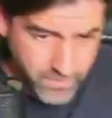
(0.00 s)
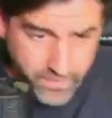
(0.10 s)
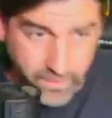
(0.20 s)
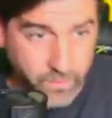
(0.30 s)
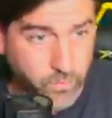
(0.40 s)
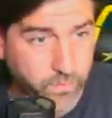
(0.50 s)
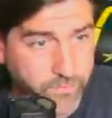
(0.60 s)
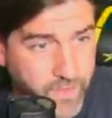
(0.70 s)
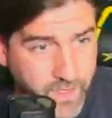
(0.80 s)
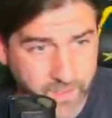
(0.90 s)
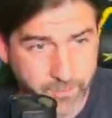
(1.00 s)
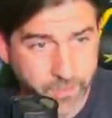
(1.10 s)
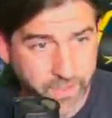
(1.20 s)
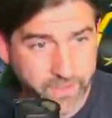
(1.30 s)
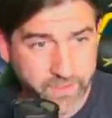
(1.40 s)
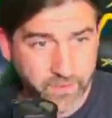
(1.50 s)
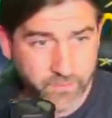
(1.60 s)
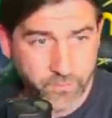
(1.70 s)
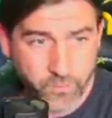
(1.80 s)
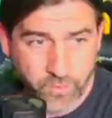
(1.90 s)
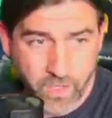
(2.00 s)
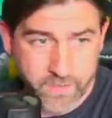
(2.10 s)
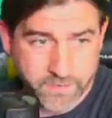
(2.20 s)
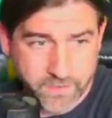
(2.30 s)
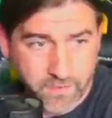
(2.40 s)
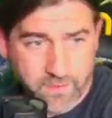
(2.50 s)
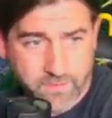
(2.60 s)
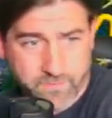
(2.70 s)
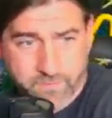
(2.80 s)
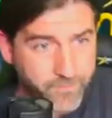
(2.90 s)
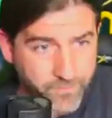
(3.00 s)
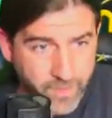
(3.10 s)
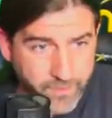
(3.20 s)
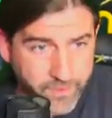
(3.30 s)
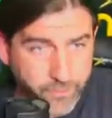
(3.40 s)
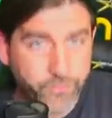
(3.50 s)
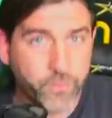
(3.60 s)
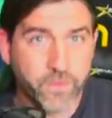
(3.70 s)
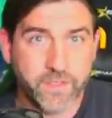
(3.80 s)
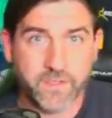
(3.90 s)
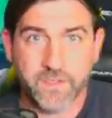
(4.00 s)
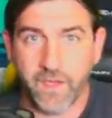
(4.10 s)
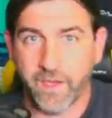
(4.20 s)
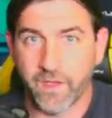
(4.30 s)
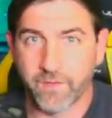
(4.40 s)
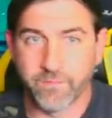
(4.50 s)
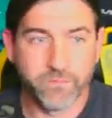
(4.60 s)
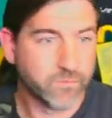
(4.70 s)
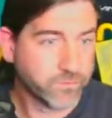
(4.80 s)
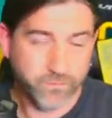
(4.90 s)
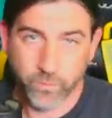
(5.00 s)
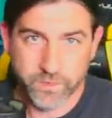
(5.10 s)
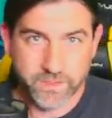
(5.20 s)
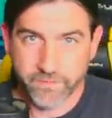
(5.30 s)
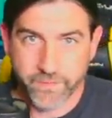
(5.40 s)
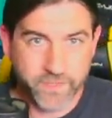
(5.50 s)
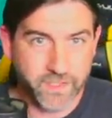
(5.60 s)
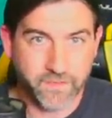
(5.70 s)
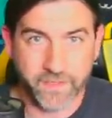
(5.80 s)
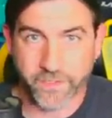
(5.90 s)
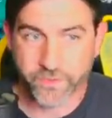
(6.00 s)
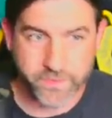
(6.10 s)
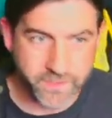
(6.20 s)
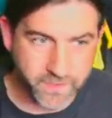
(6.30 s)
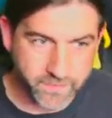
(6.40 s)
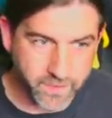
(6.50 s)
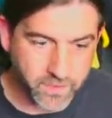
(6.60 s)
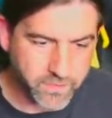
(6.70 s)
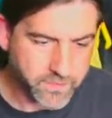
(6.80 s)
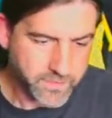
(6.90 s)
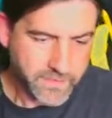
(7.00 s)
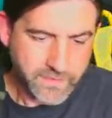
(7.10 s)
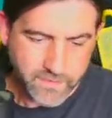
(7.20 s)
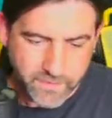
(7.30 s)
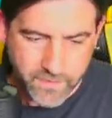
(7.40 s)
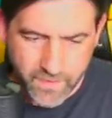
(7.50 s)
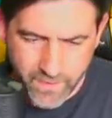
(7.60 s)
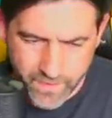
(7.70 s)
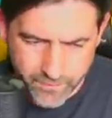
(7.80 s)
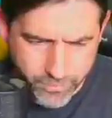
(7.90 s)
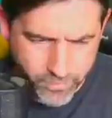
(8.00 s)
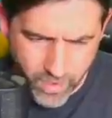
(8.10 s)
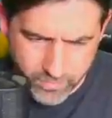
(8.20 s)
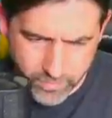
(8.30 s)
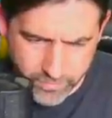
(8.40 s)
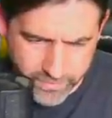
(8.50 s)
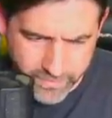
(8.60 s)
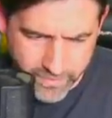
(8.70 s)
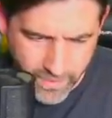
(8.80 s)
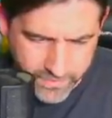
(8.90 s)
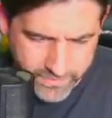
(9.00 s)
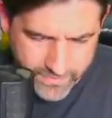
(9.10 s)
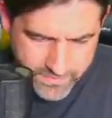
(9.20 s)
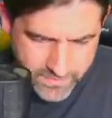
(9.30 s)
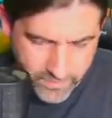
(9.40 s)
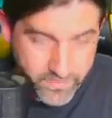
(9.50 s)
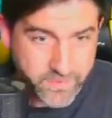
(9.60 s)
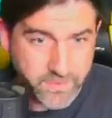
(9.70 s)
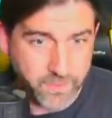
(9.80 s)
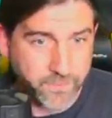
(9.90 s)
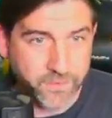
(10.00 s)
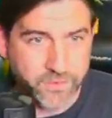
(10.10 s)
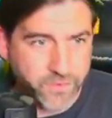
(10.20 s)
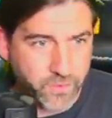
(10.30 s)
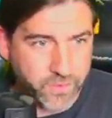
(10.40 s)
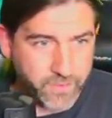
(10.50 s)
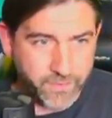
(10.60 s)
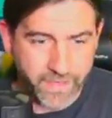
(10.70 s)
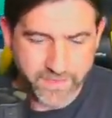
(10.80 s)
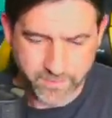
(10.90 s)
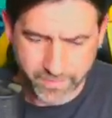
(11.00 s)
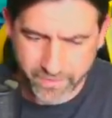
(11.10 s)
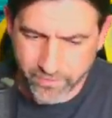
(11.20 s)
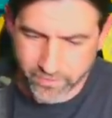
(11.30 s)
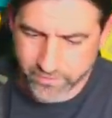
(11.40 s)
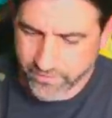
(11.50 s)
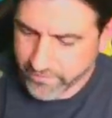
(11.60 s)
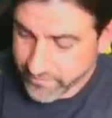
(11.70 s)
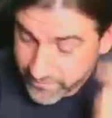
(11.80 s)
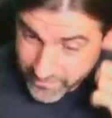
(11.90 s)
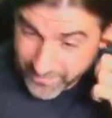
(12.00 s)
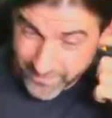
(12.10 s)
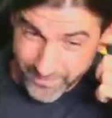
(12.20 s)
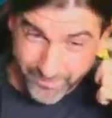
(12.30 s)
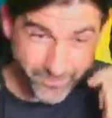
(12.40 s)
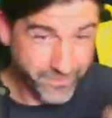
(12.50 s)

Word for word: Okay, we've got a bucket of rocks here. I'm going to go through these and we'll see if there's anything interesting in there. I'm probably not going to sell this stuff. I'll just throw it in my bags of pay dirt. Um,